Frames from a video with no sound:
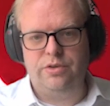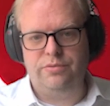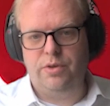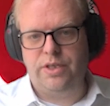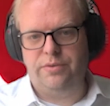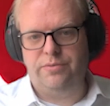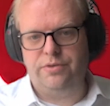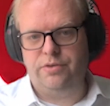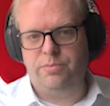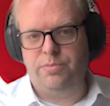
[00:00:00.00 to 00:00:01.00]
If you look at, for
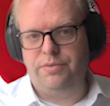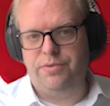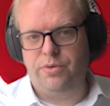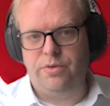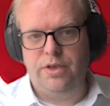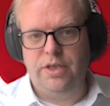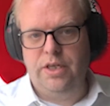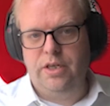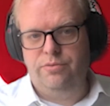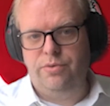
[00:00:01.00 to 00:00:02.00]
example, if you're
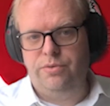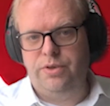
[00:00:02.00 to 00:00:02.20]
Food